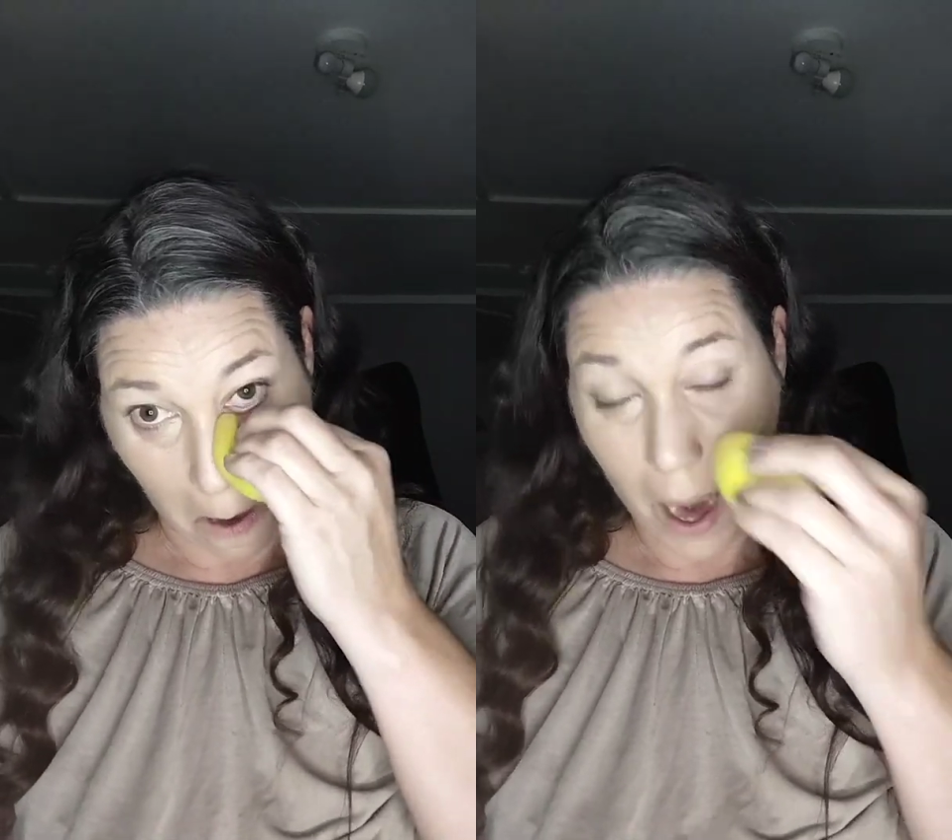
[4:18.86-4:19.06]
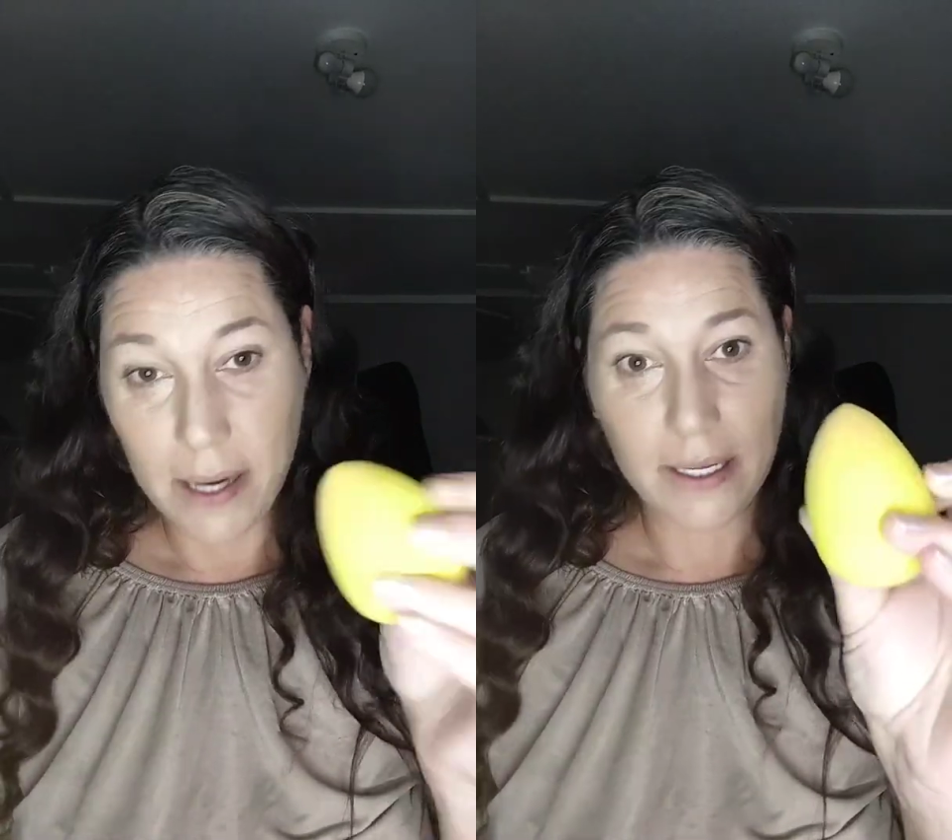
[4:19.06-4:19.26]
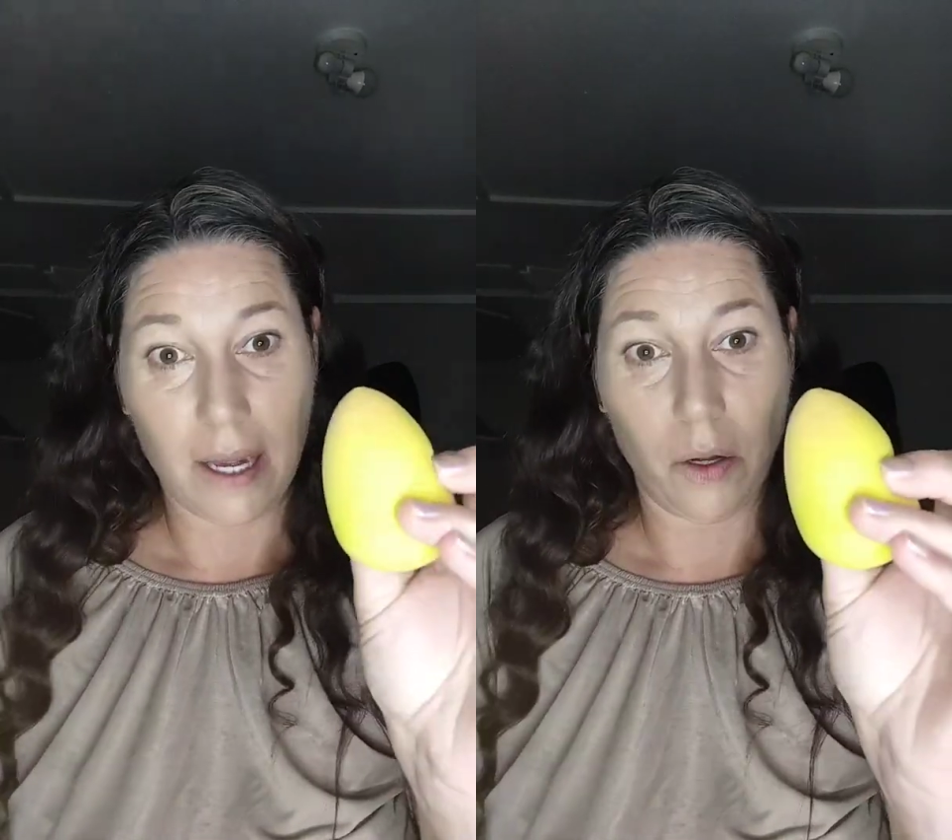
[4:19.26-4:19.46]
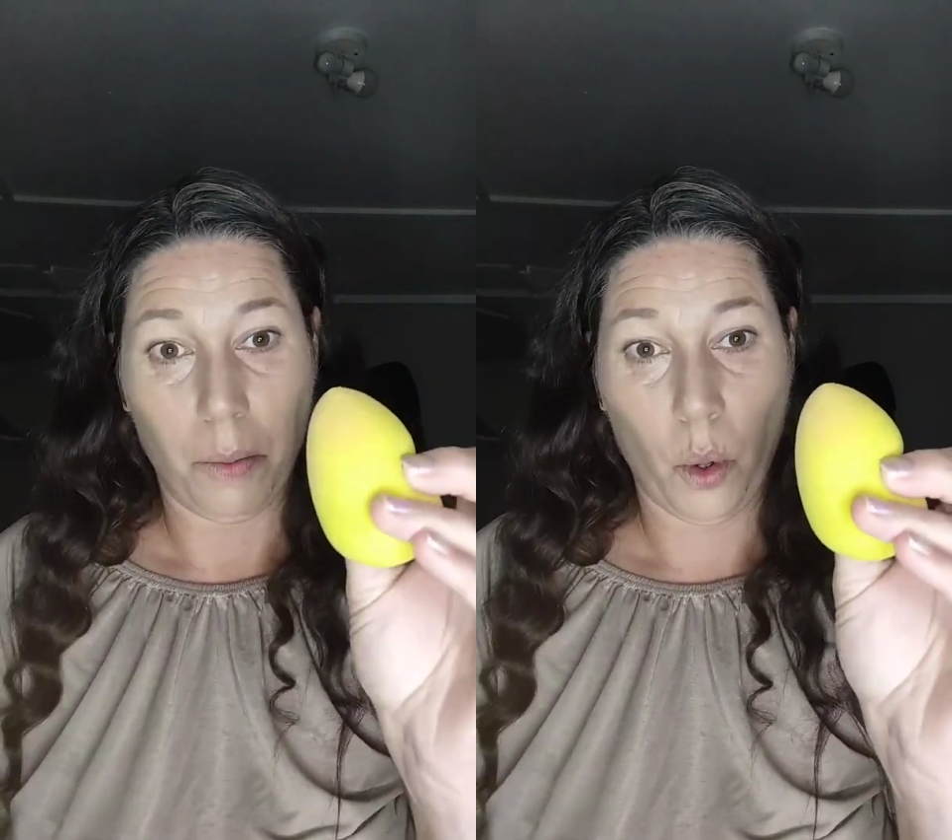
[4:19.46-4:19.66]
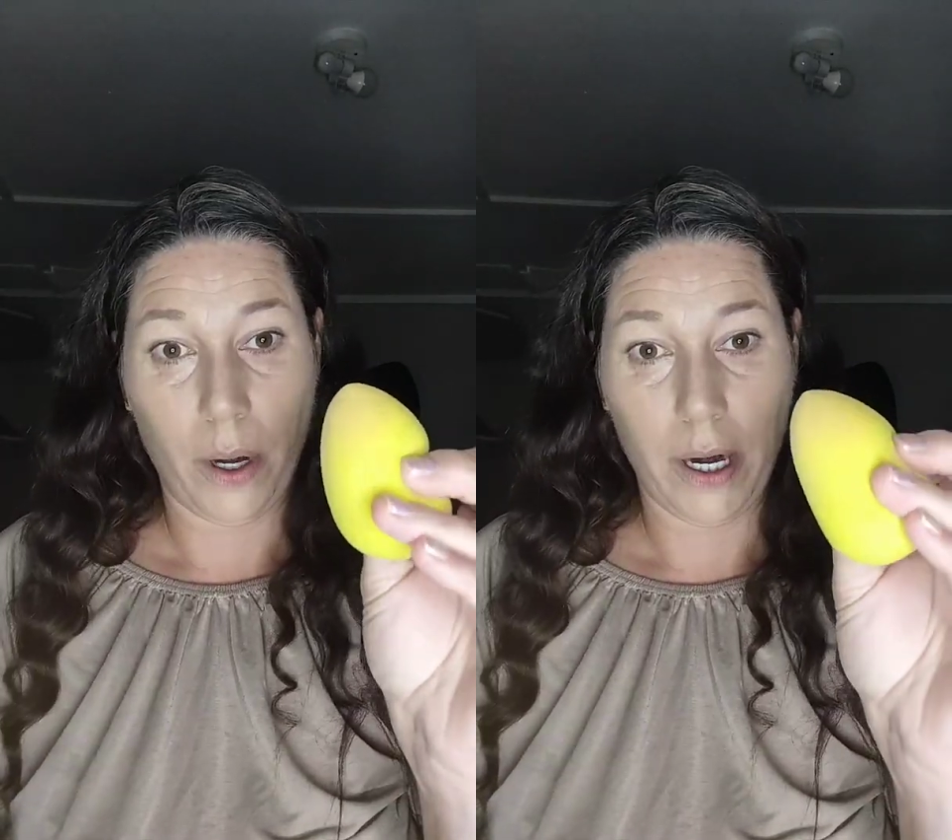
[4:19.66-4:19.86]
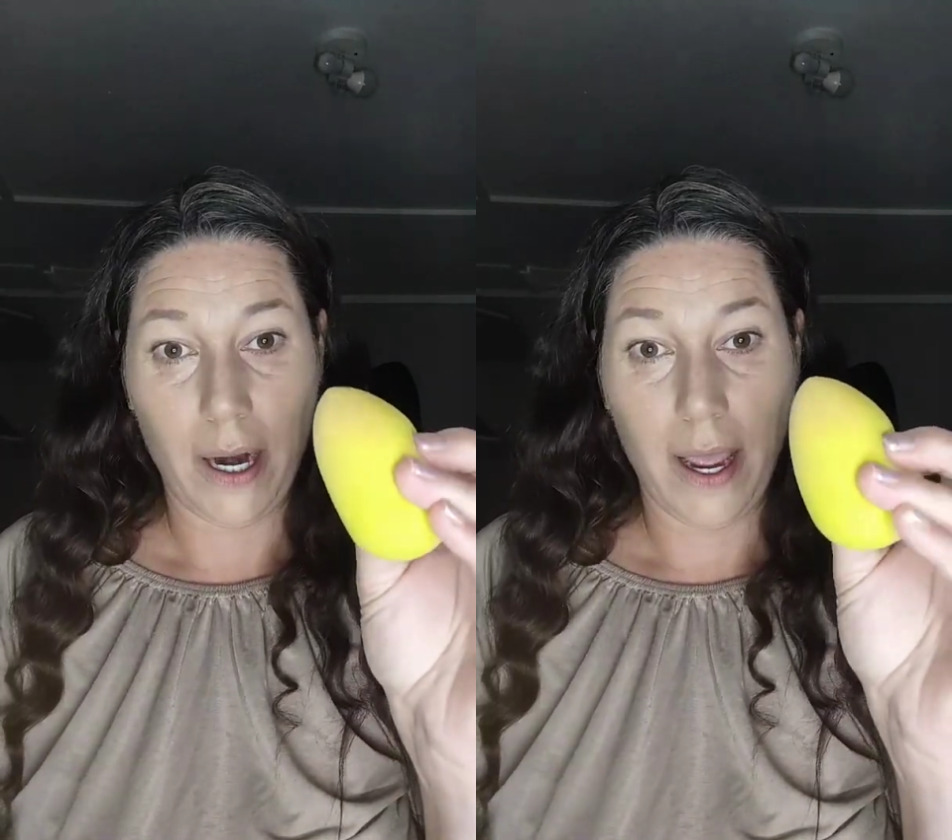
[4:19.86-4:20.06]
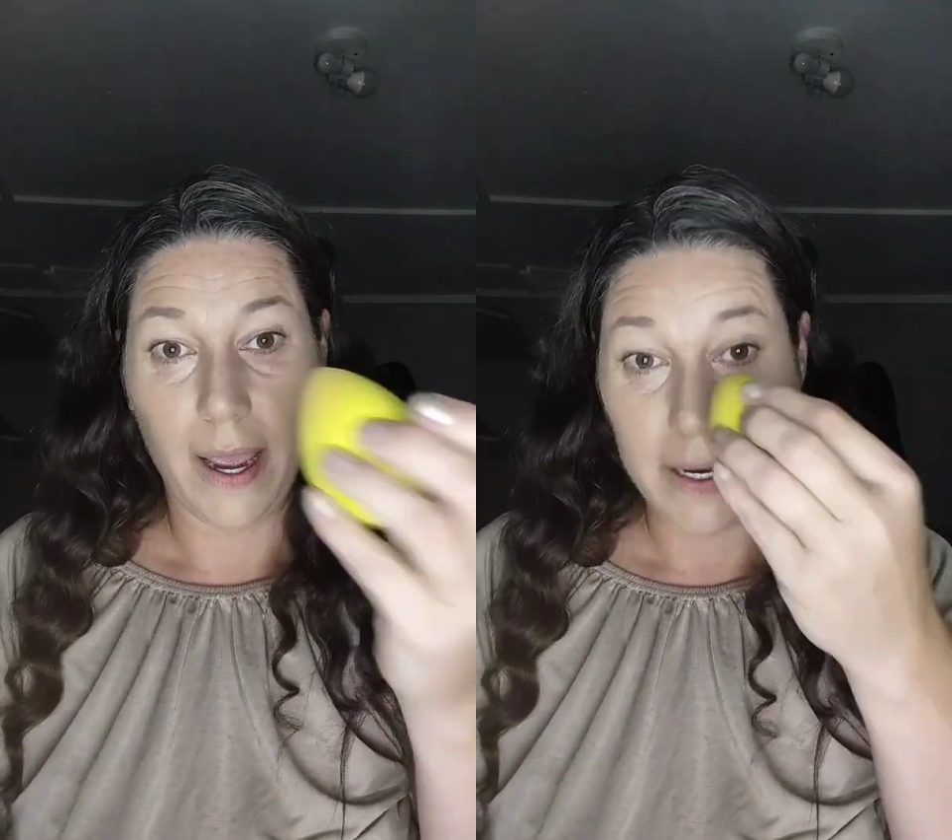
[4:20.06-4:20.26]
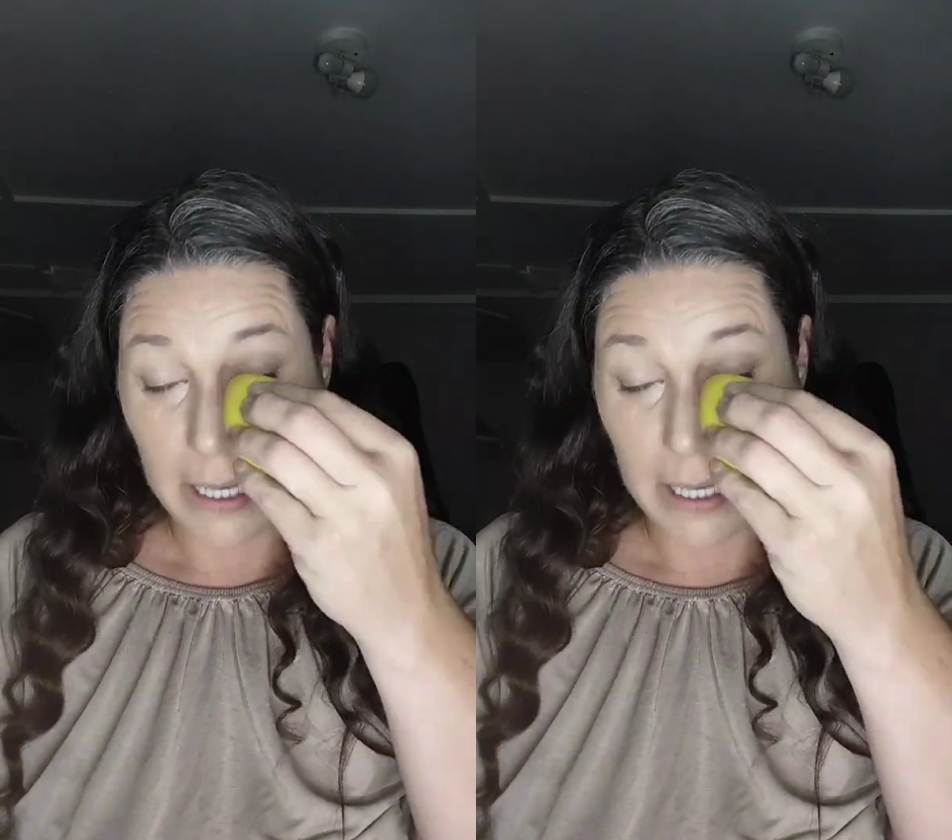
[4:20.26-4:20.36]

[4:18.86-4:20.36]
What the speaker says: And it's got a little pointed edge.